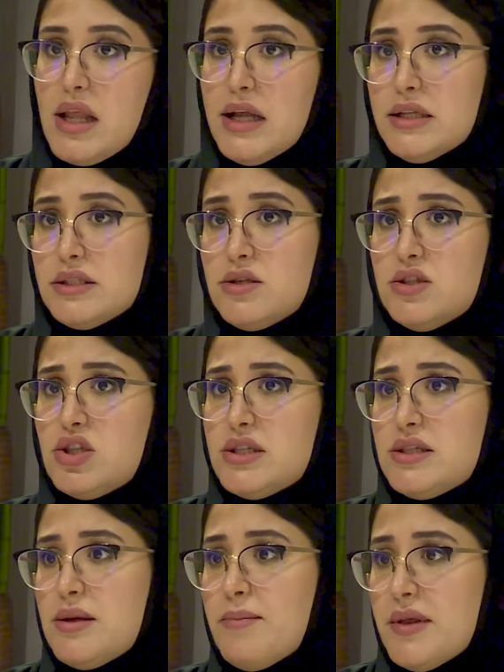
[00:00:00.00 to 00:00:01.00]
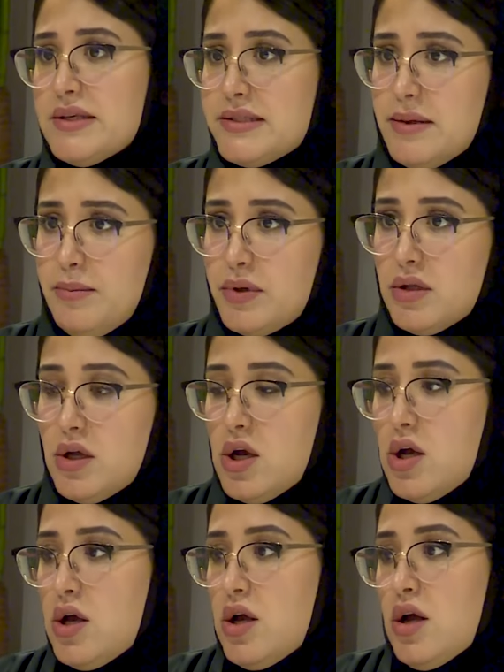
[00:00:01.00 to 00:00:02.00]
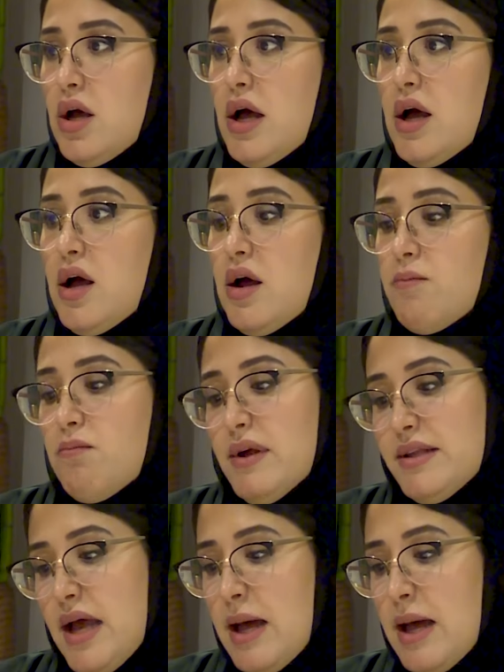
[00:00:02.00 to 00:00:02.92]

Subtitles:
It's not just something simple. It